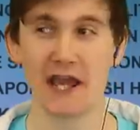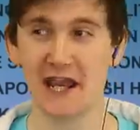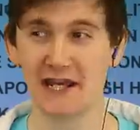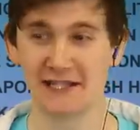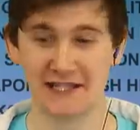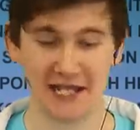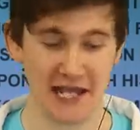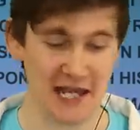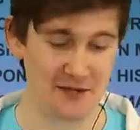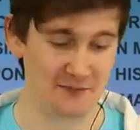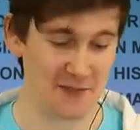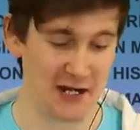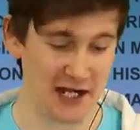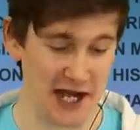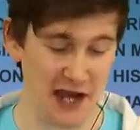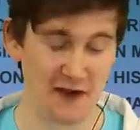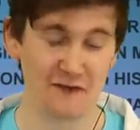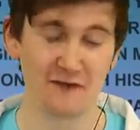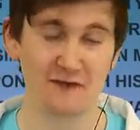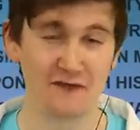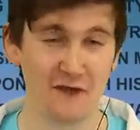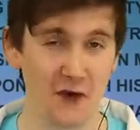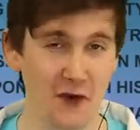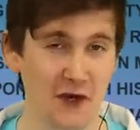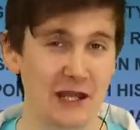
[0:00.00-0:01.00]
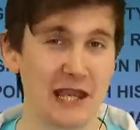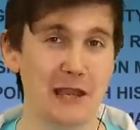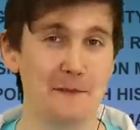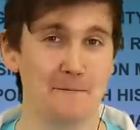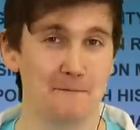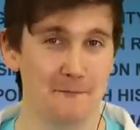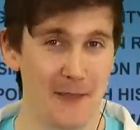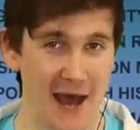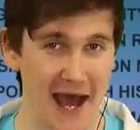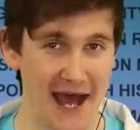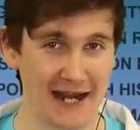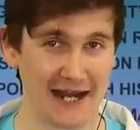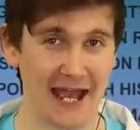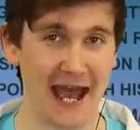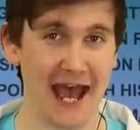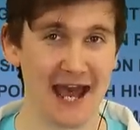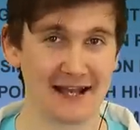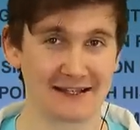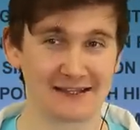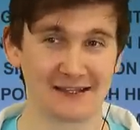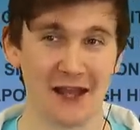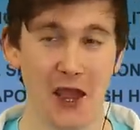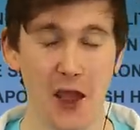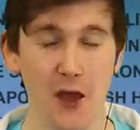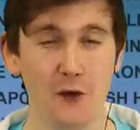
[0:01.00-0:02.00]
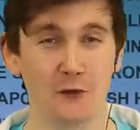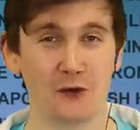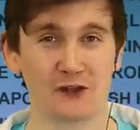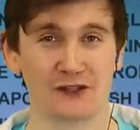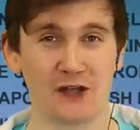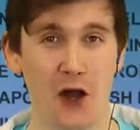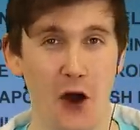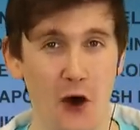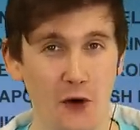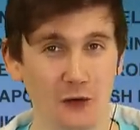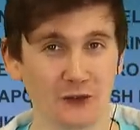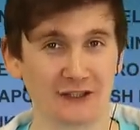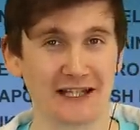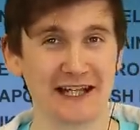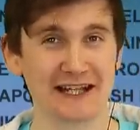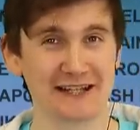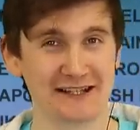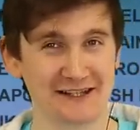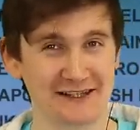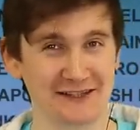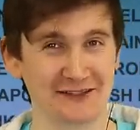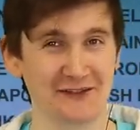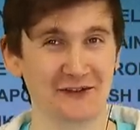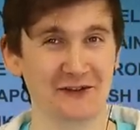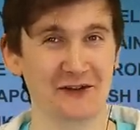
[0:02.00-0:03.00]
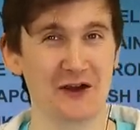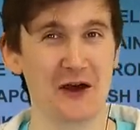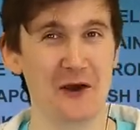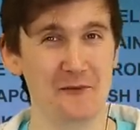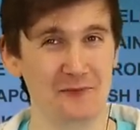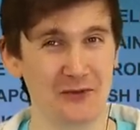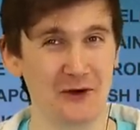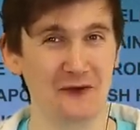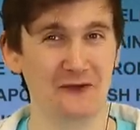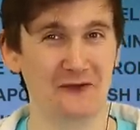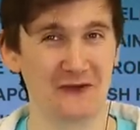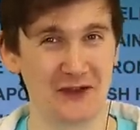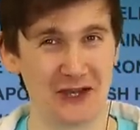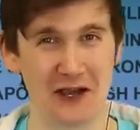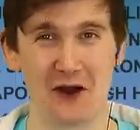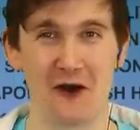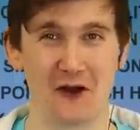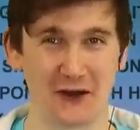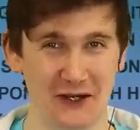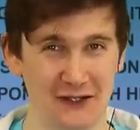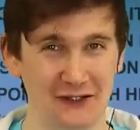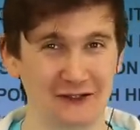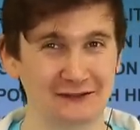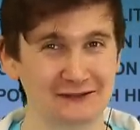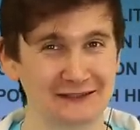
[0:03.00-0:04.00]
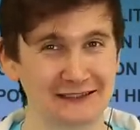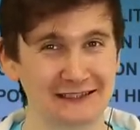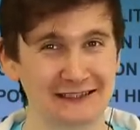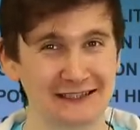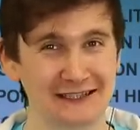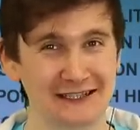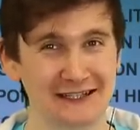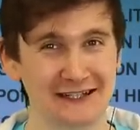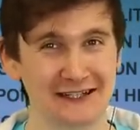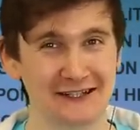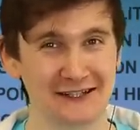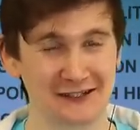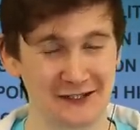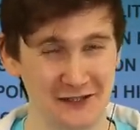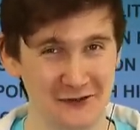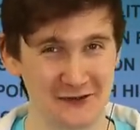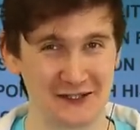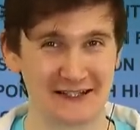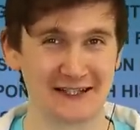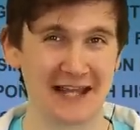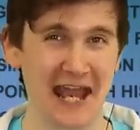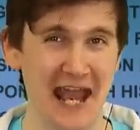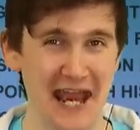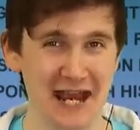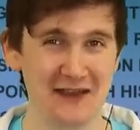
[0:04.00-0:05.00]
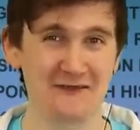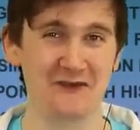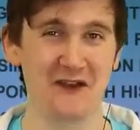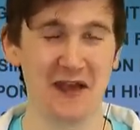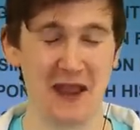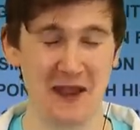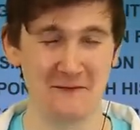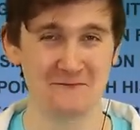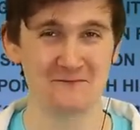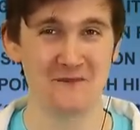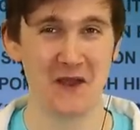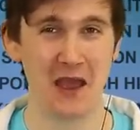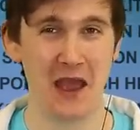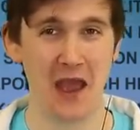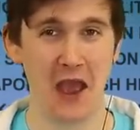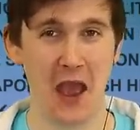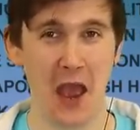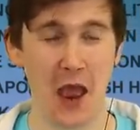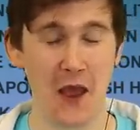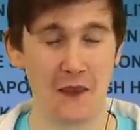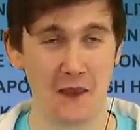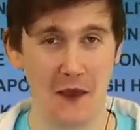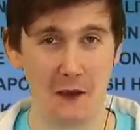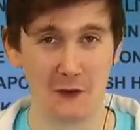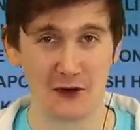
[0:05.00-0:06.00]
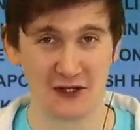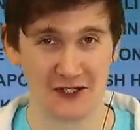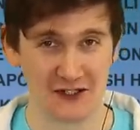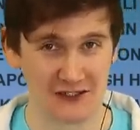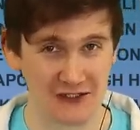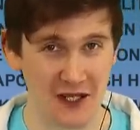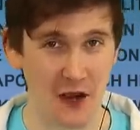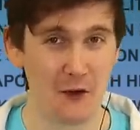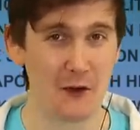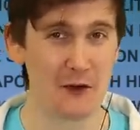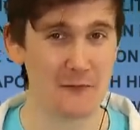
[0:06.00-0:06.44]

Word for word: he did, being a fucking badass, was hold his son above the oil to save him. And they were so